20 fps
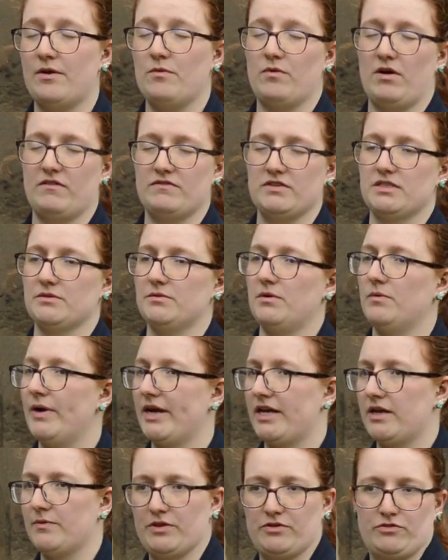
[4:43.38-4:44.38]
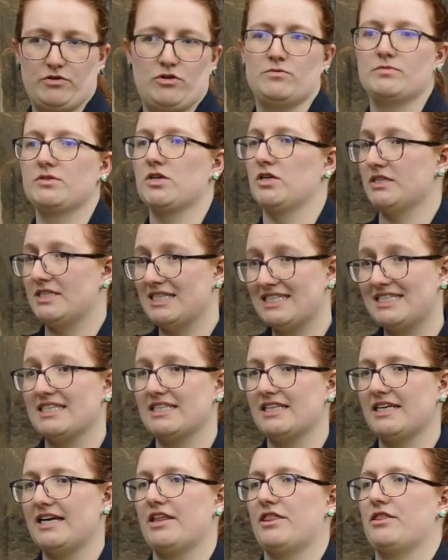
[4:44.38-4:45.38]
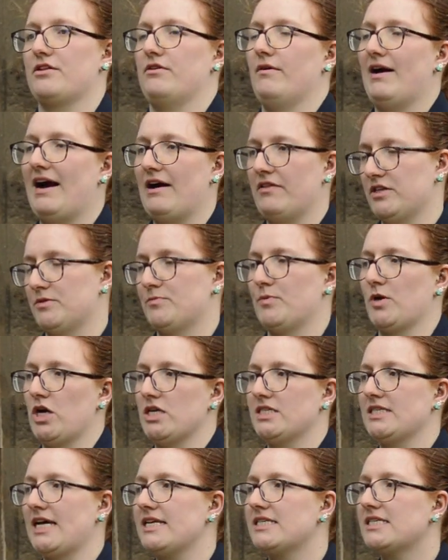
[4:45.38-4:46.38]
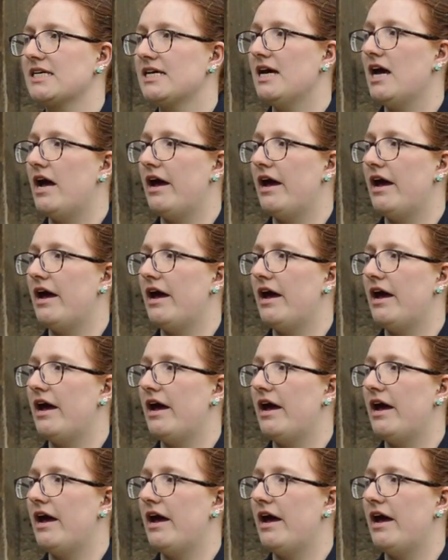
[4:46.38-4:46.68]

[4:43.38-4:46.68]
Obviously we're working with groups consistently throughout this process,